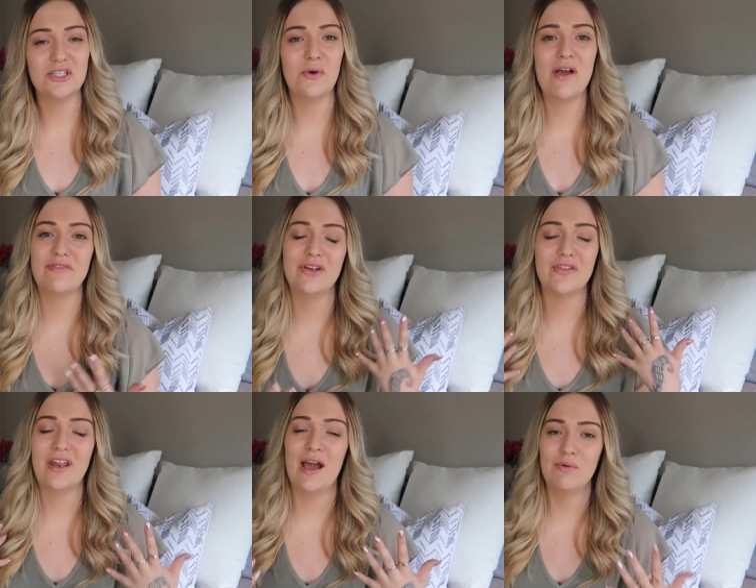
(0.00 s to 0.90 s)
so I
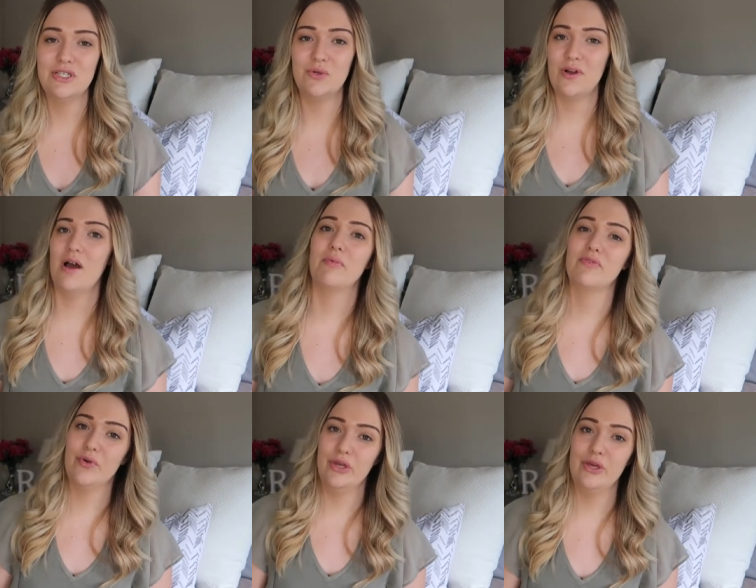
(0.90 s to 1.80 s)
figured that I would do a couple
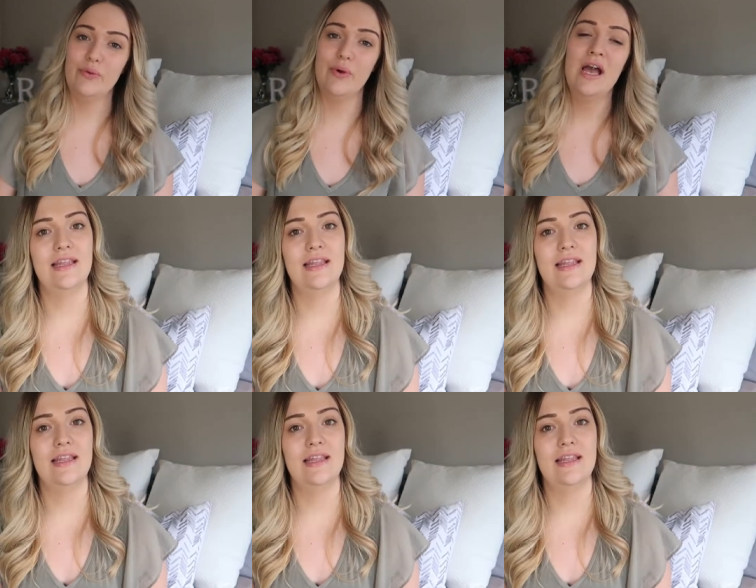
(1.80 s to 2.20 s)
for you.